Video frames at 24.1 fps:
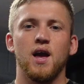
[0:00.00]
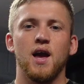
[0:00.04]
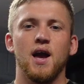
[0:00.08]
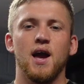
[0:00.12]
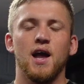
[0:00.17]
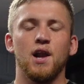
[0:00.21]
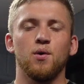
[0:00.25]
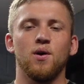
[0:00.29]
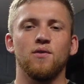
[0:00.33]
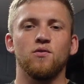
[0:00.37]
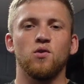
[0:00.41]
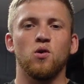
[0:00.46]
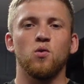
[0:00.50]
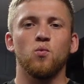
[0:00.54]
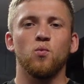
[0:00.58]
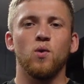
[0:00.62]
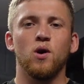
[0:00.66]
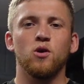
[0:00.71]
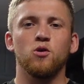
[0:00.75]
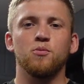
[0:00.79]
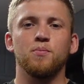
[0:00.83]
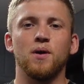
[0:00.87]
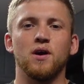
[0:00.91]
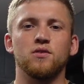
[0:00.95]
Hello everyone,
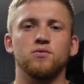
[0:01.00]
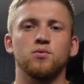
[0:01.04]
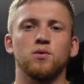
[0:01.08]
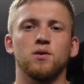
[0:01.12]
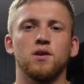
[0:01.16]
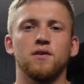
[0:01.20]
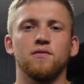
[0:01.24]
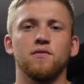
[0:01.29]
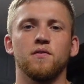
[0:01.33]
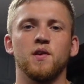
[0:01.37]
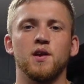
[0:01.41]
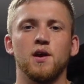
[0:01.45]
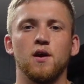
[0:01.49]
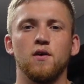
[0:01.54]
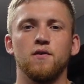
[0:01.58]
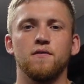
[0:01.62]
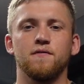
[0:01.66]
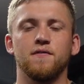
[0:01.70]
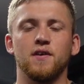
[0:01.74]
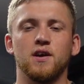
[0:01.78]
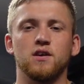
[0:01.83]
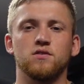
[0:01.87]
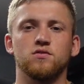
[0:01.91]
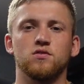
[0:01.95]
welcome back to another video.
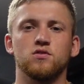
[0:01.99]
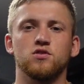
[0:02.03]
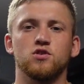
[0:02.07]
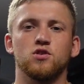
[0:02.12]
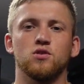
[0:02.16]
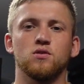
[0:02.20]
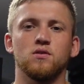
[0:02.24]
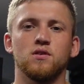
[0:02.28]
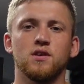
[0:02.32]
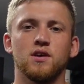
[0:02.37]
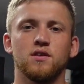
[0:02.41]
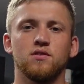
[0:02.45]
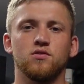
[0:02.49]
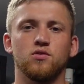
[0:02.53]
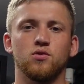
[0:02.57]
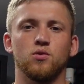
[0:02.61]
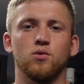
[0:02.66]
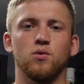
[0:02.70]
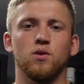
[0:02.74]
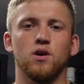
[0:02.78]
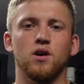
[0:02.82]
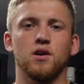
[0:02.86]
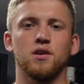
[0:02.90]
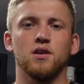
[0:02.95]
Thanks for tuning in
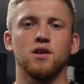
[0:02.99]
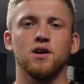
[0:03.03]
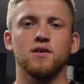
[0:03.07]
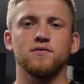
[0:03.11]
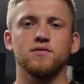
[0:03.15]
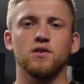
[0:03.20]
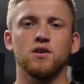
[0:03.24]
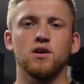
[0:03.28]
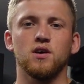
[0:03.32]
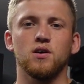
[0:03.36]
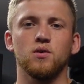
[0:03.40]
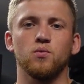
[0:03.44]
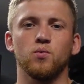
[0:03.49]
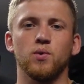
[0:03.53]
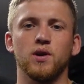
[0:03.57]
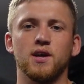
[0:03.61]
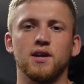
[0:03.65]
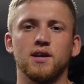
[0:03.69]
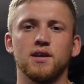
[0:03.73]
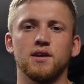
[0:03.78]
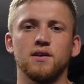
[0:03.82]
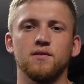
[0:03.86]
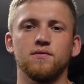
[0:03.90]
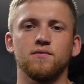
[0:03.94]
to another
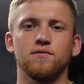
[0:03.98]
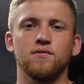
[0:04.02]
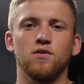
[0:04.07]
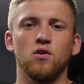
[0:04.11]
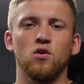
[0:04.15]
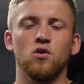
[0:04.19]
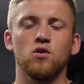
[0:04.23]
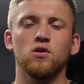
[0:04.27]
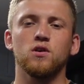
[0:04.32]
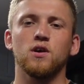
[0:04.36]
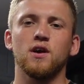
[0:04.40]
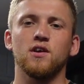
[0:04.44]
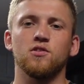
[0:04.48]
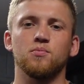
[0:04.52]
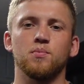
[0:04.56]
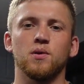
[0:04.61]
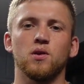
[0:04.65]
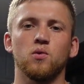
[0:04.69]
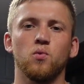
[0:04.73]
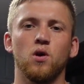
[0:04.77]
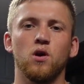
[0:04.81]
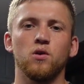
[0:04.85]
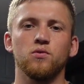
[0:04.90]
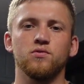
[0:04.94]
weekly vlog. It's been
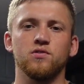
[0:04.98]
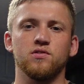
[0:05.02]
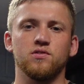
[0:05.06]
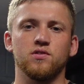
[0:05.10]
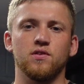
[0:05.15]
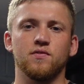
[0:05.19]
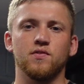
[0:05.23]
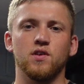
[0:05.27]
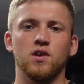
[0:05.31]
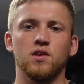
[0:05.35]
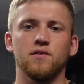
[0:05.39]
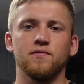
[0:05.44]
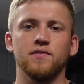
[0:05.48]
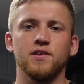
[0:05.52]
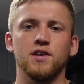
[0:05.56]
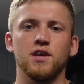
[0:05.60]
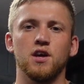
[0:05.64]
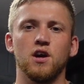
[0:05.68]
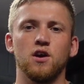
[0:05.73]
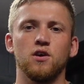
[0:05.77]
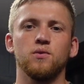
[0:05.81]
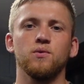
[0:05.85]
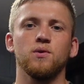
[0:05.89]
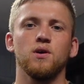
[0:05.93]
a while since I've done a
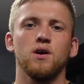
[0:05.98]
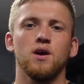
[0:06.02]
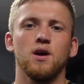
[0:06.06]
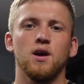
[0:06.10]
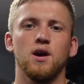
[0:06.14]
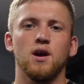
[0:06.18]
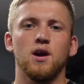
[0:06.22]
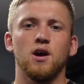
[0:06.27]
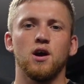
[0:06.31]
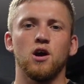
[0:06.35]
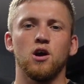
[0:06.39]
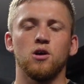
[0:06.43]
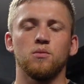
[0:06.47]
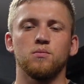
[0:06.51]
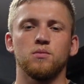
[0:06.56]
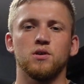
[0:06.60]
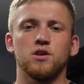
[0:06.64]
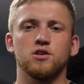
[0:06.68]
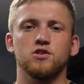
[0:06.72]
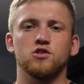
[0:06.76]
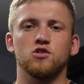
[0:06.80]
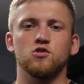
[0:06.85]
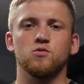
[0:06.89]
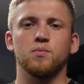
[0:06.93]
video.
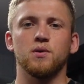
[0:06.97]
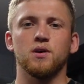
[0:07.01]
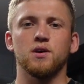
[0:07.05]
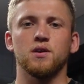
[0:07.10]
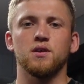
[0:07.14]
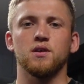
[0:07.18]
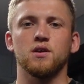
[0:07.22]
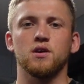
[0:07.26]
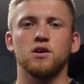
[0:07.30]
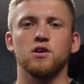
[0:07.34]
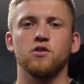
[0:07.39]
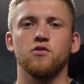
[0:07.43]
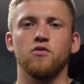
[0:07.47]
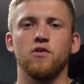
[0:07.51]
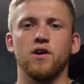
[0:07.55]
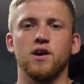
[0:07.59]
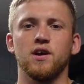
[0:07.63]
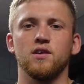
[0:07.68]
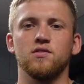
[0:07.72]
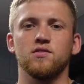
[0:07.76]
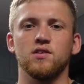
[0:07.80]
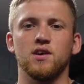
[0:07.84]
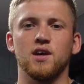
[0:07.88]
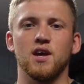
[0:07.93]
It's just been
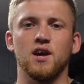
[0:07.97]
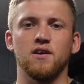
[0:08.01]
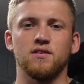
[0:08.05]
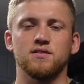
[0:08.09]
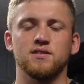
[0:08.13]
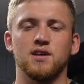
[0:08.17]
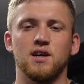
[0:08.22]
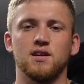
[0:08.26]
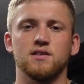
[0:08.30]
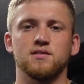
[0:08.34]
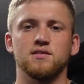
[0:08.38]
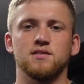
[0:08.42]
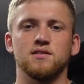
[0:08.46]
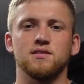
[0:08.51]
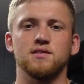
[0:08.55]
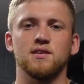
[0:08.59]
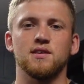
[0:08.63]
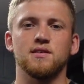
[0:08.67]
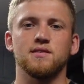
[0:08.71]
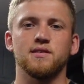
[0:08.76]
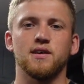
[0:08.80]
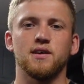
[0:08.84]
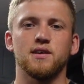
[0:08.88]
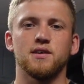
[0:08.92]
crazy here at Talasi's
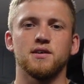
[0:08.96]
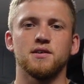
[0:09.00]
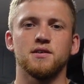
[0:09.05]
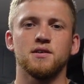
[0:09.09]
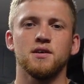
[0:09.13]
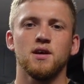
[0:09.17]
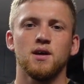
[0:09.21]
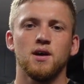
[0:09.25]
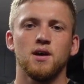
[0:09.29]
Detailing.